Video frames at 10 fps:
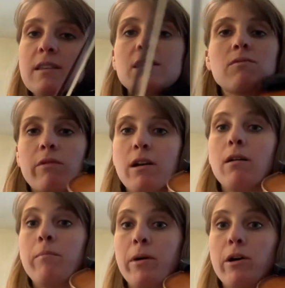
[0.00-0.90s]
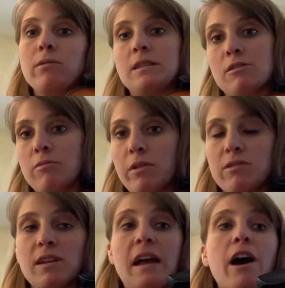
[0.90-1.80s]
This is what we call bow
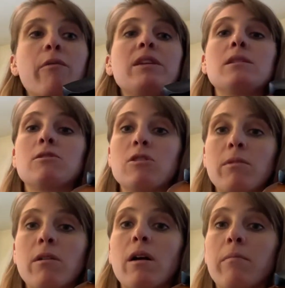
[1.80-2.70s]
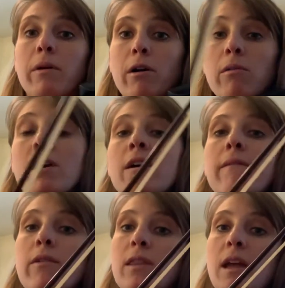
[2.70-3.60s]
distribution, how we distribute our bow
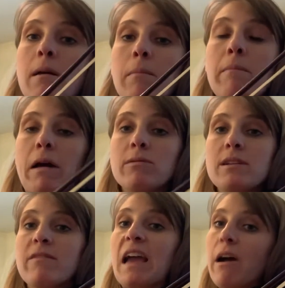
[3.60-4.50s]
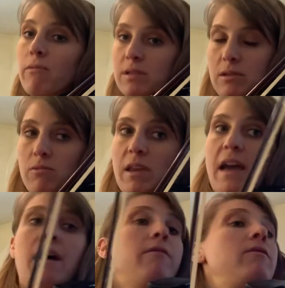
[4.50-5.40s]
for the amount of counts we
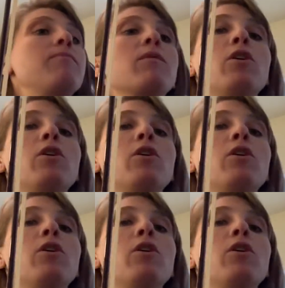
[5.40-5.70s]
have,